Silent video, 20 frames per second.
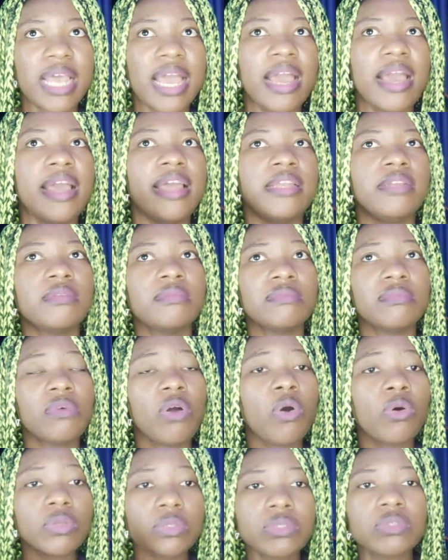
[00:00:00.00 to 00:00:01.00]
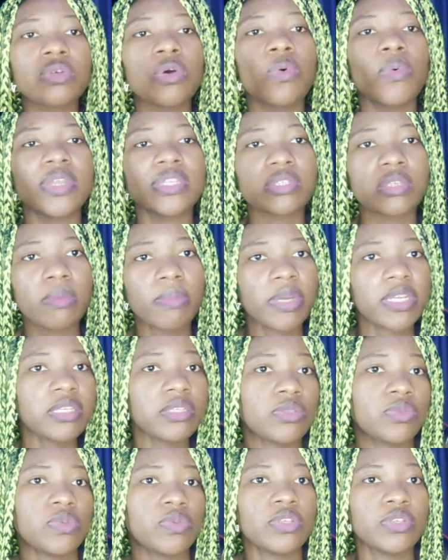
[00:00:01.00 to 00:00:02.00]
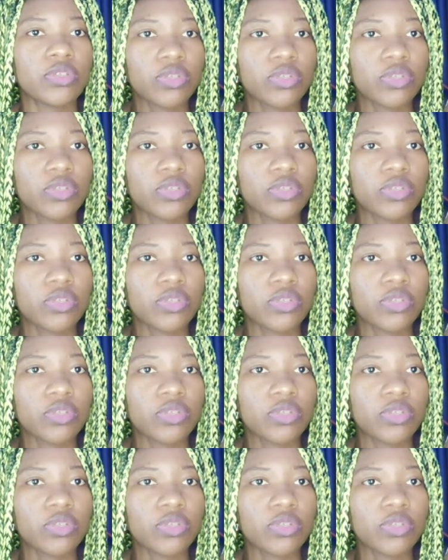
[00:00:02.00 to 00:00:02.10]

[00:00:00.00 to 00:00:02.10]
And also, when someone is doing